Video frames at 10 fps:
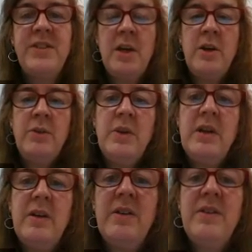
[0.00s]
So
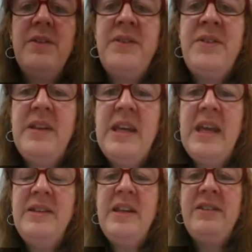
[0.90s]

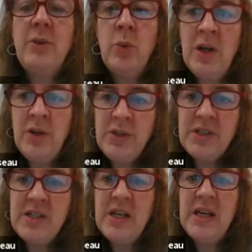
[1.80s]
in this quote,